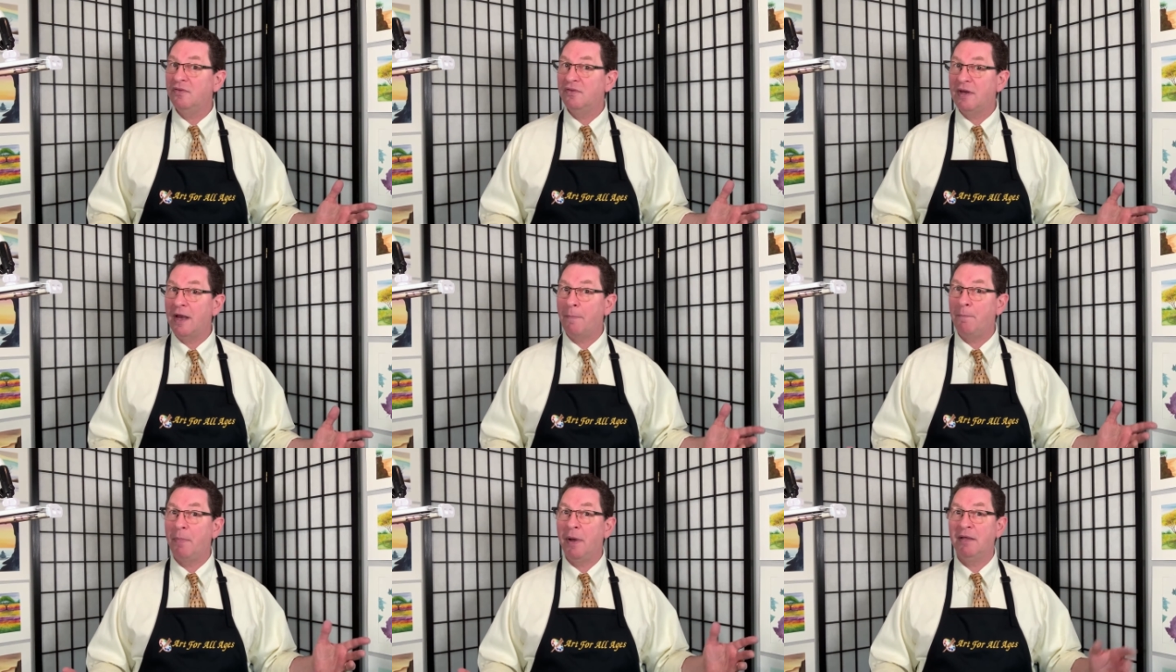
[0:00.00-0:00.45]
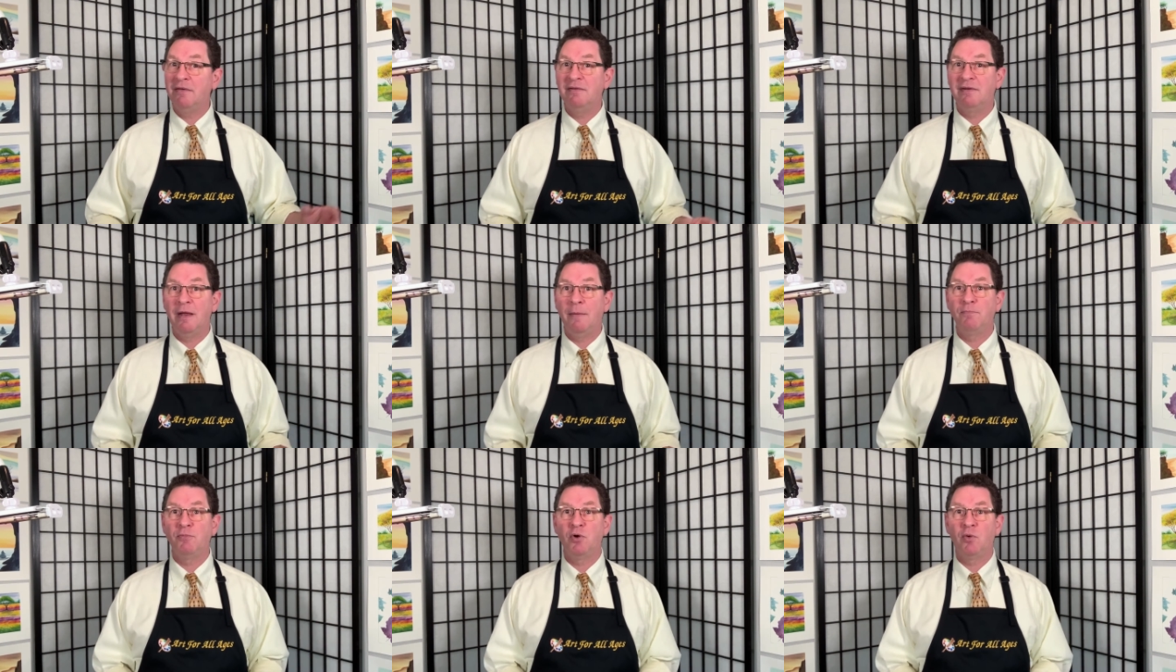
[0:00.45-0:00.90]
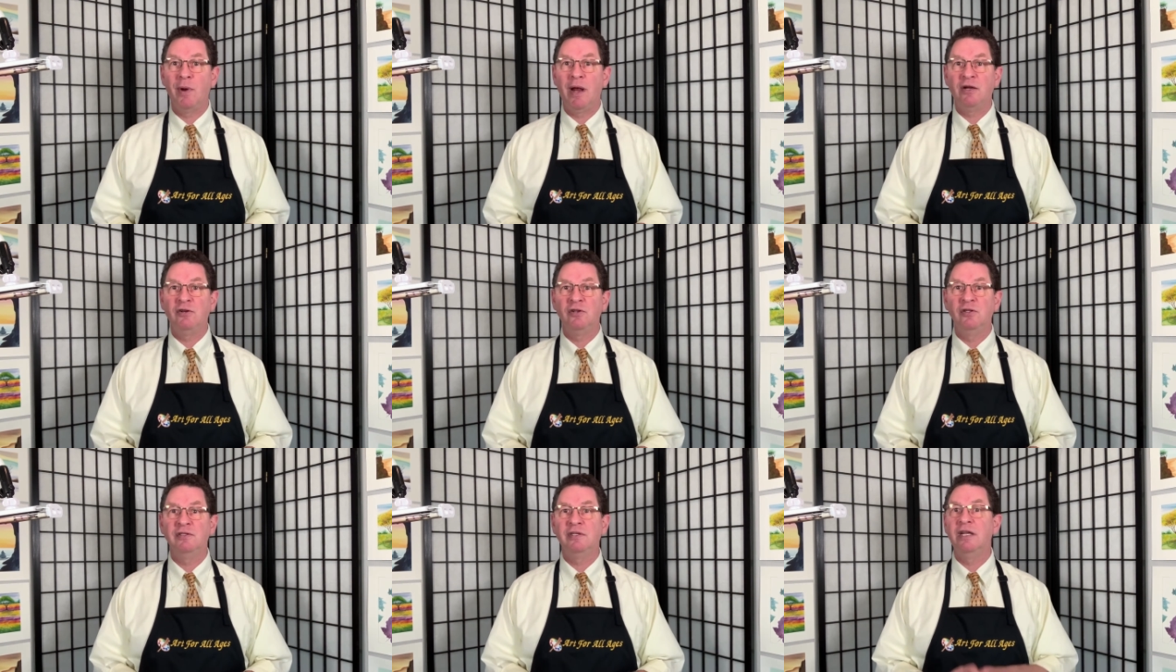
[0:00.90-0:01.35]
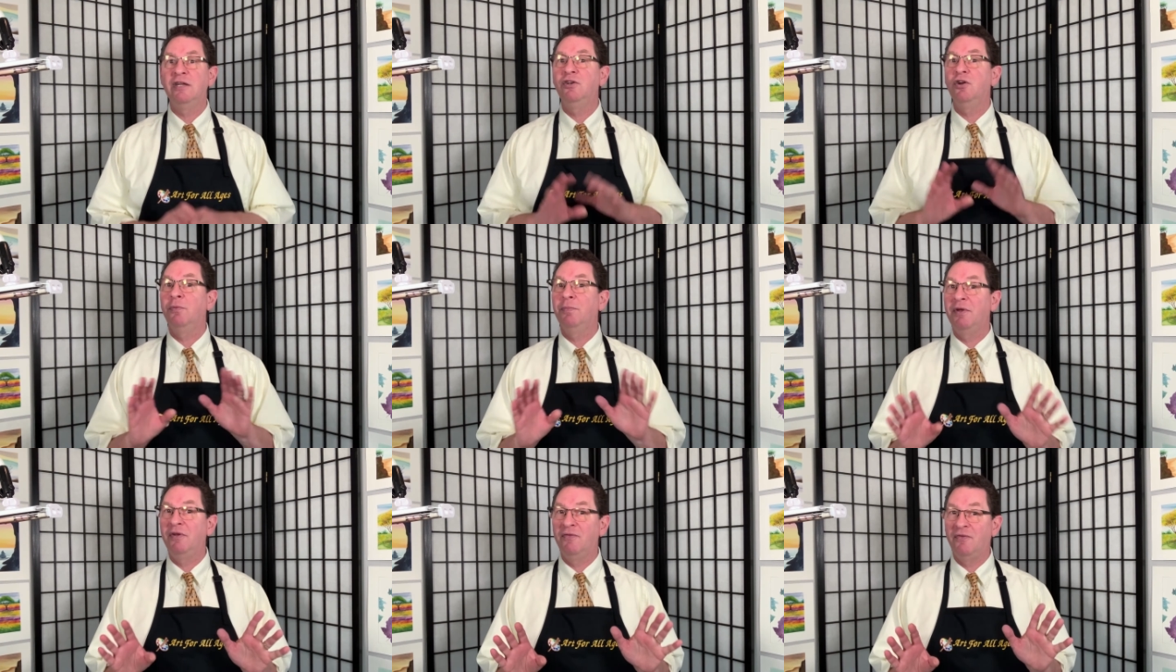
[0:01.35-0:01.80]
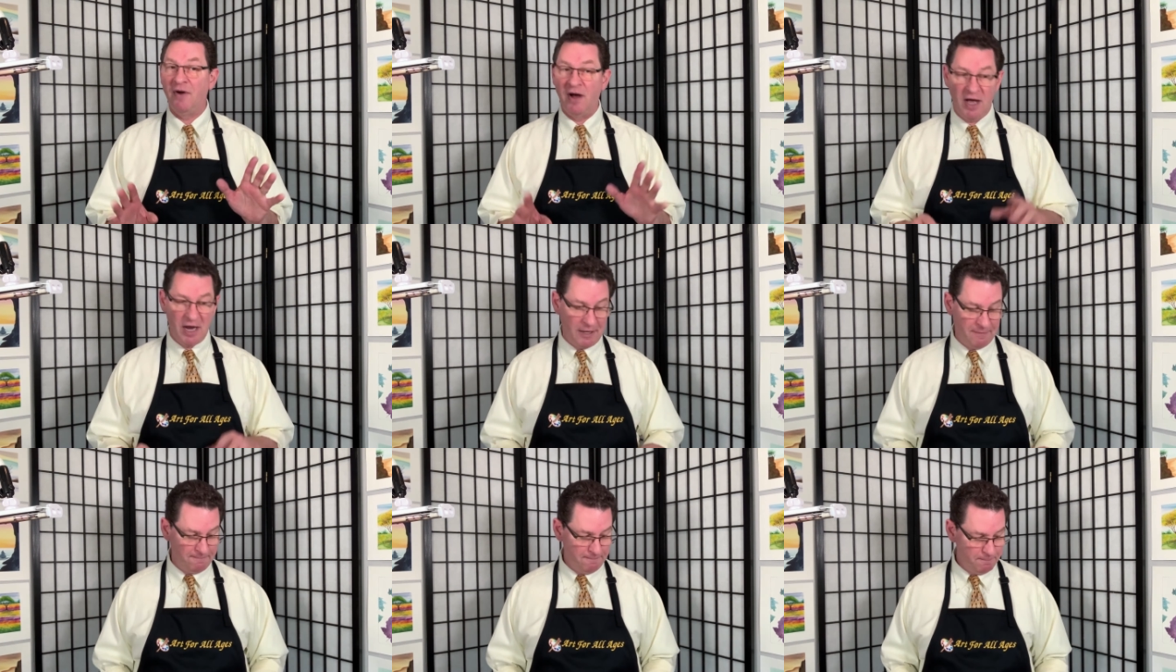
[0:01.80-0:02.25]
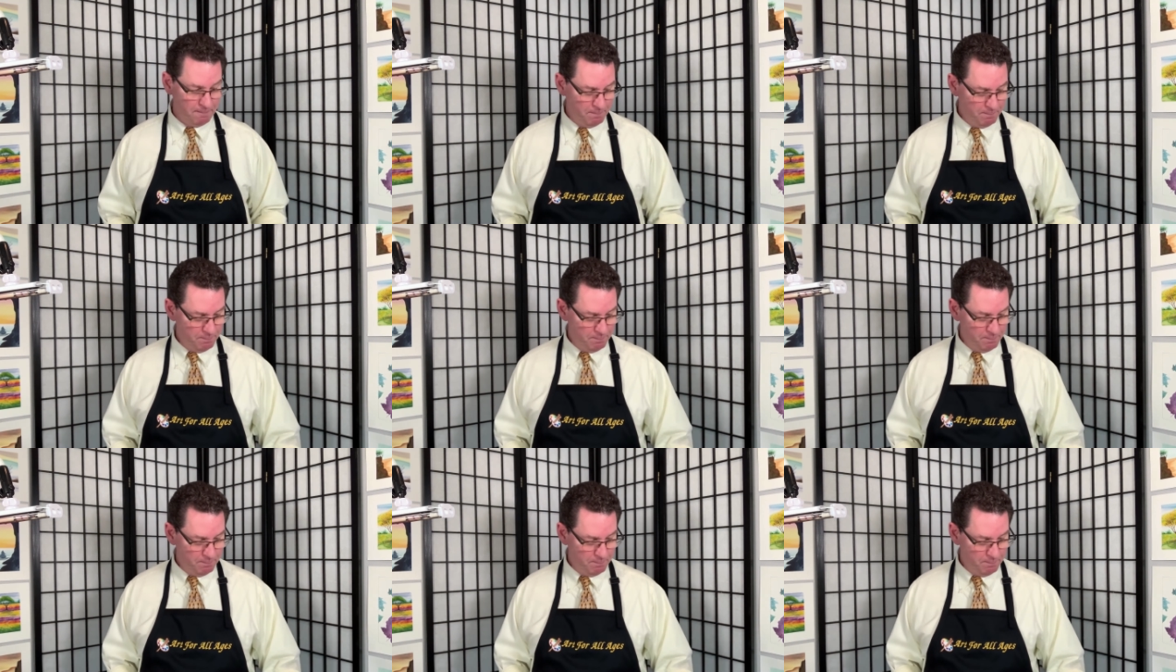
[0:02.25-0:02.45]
step-by-step directions and you'll be fine.